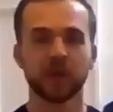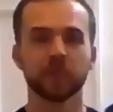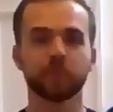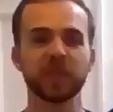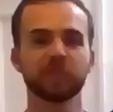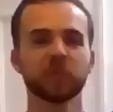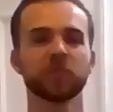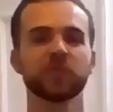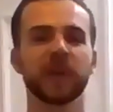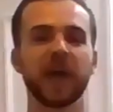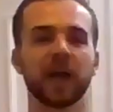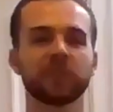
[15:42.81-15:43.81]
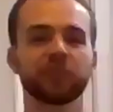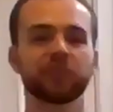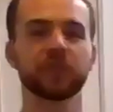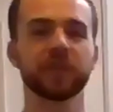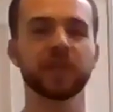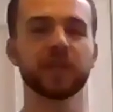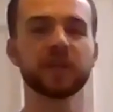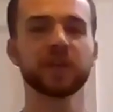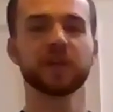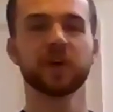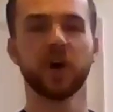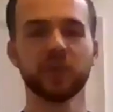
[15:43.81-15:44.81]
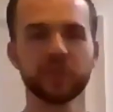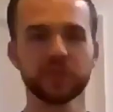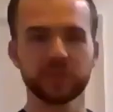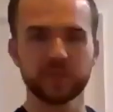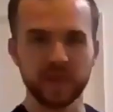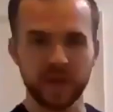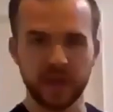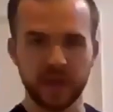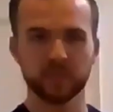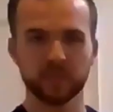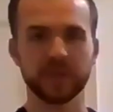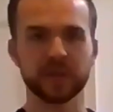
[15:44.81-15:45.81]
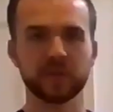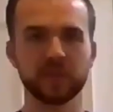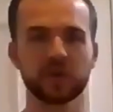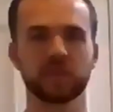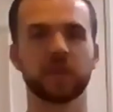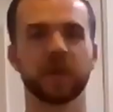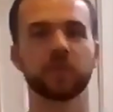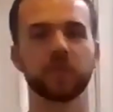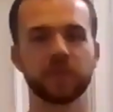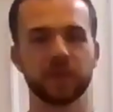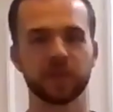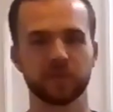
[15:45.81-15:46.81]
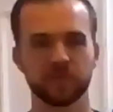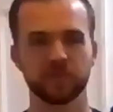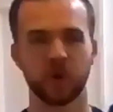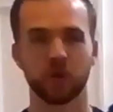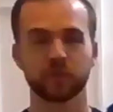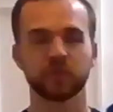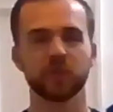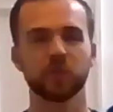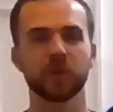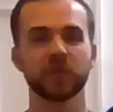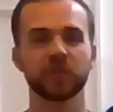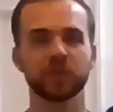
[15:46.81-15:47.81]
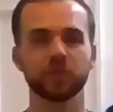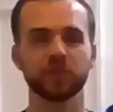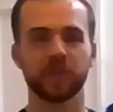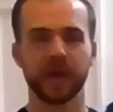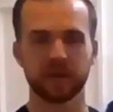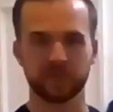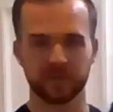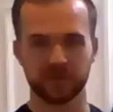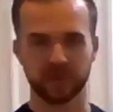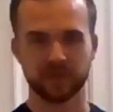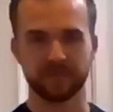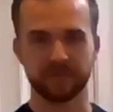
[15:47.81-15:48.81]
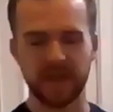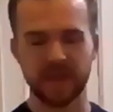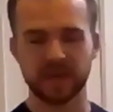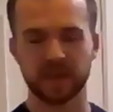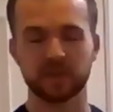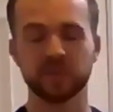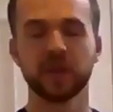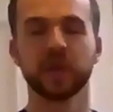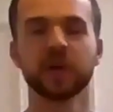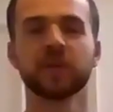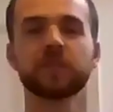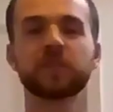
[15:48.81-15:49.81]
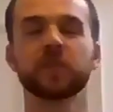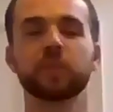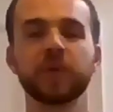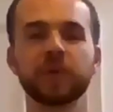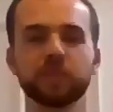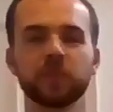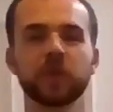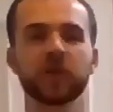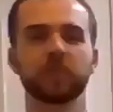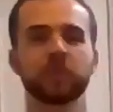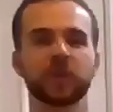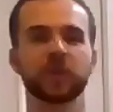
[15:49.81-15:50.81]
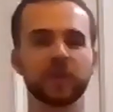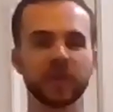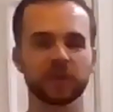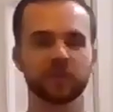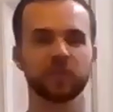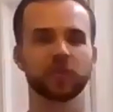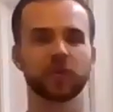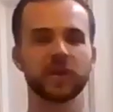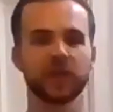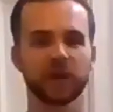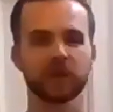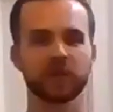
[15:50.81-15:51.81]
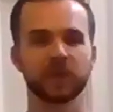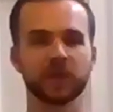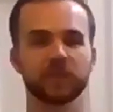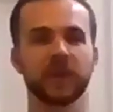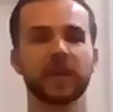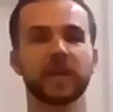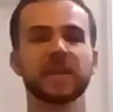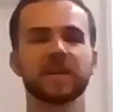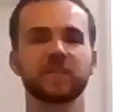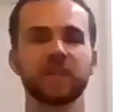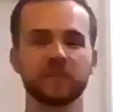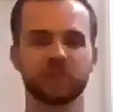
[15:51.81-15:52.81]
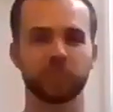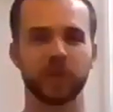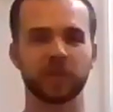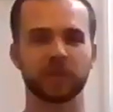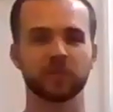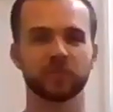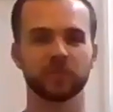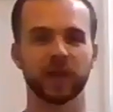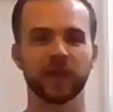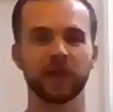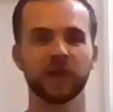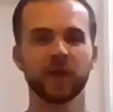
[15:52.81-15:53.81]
People naturally understand what it looks like when things fall. So you want to use that to your advantage so people can predict your conducting. They can anticipate it, right?